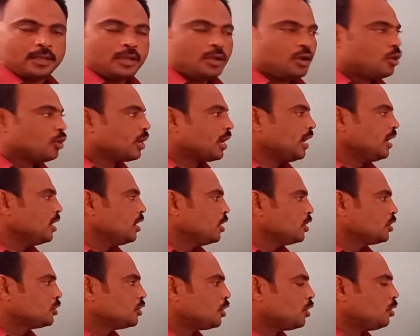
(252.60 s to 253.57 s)
Okay,
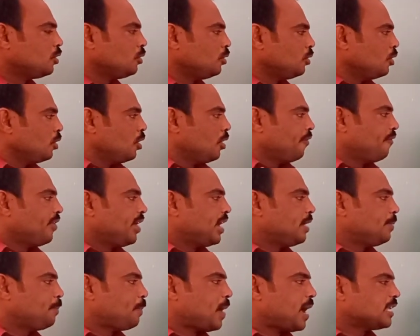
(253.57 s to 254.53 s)
so
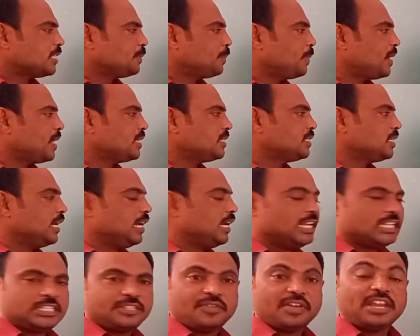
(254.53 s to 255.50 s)
when phosphorus, it
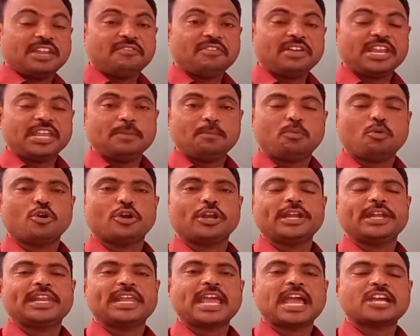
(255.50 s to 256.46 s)
is very
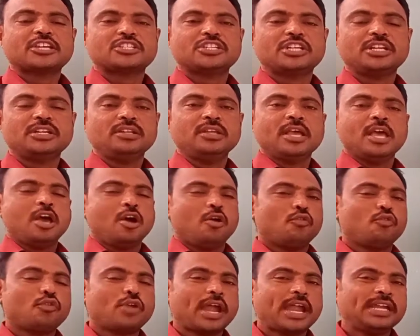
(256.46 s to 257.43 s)
important reaction.
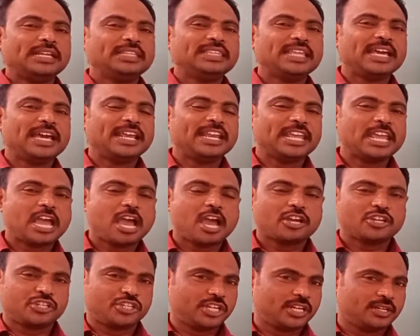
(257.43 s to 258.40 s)
Write the
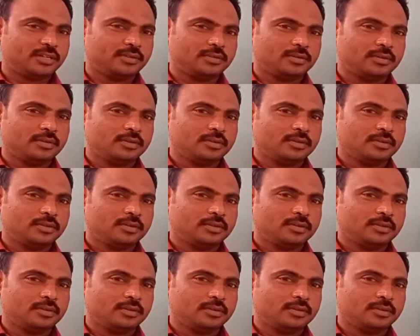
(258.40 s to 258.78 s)
reaction